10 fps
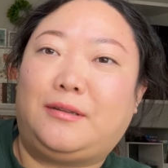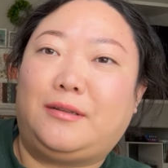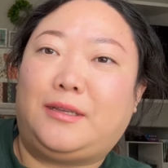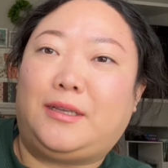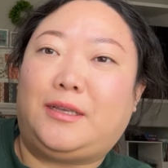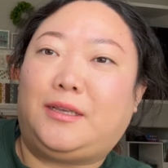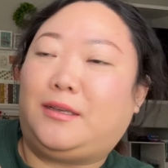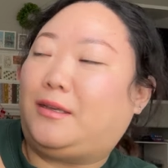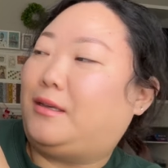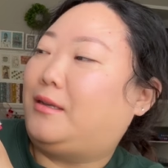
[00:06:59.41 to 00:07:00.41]

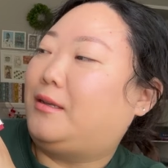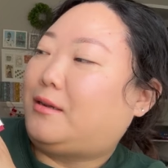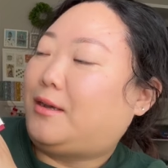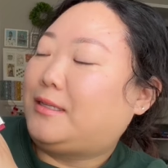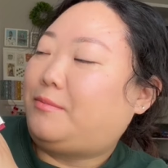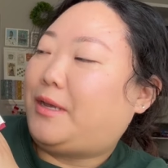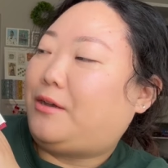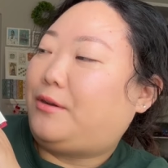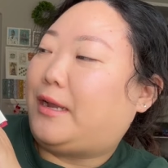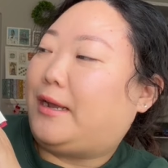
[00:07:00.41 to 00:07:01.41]
he talks
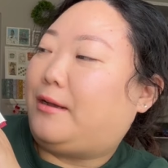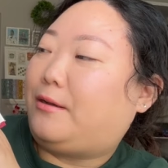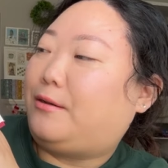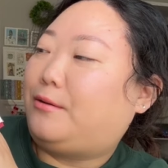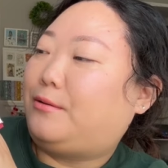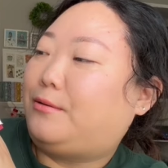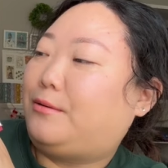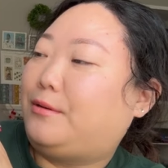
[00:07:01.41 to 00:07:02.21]
about how